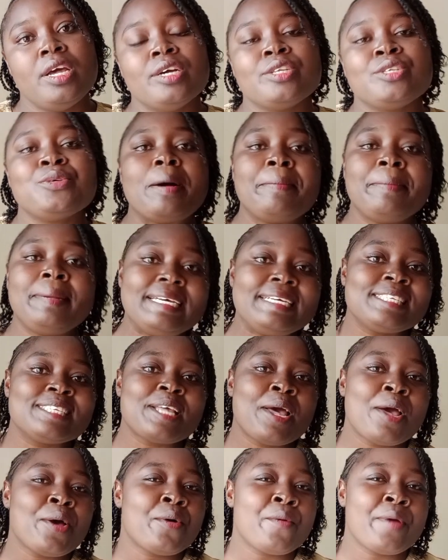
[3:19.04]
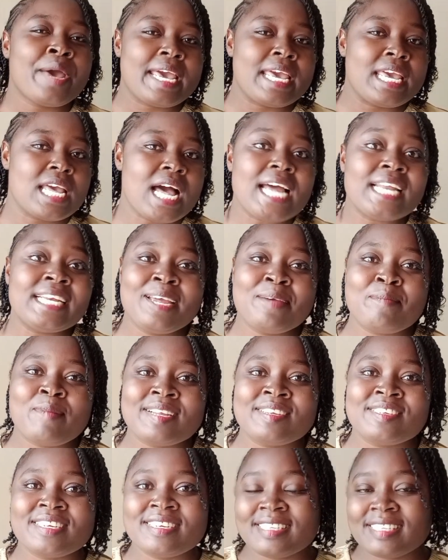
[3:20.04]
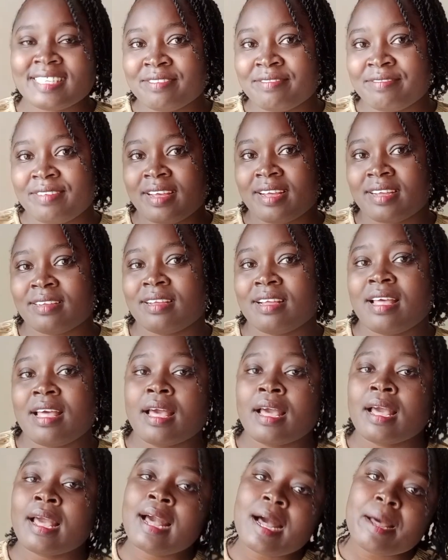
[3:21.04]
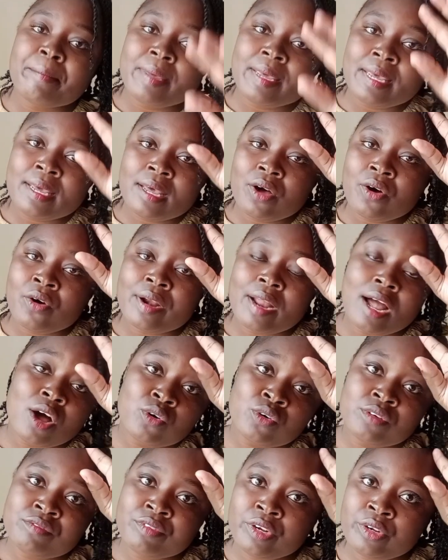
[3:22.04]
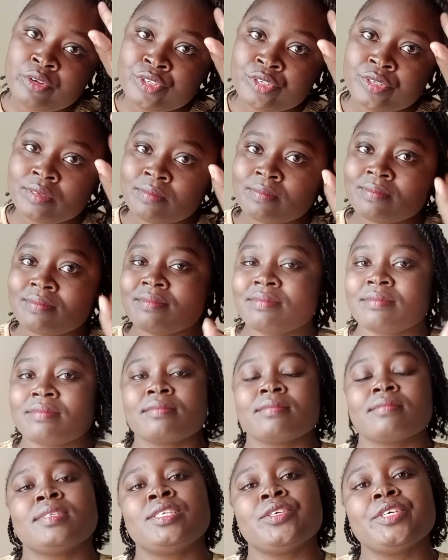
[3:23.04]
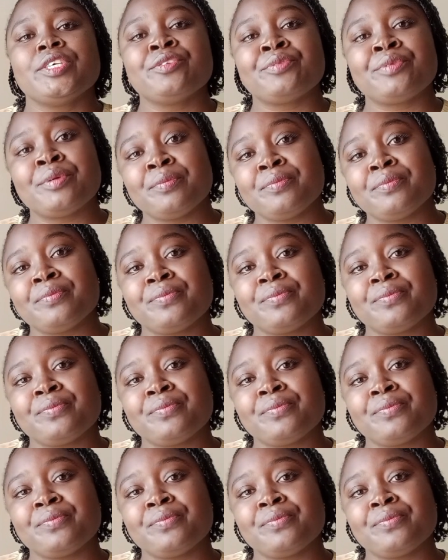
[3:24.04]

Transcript: to a place where he had imagined Sylvia coming on her own volition to his room.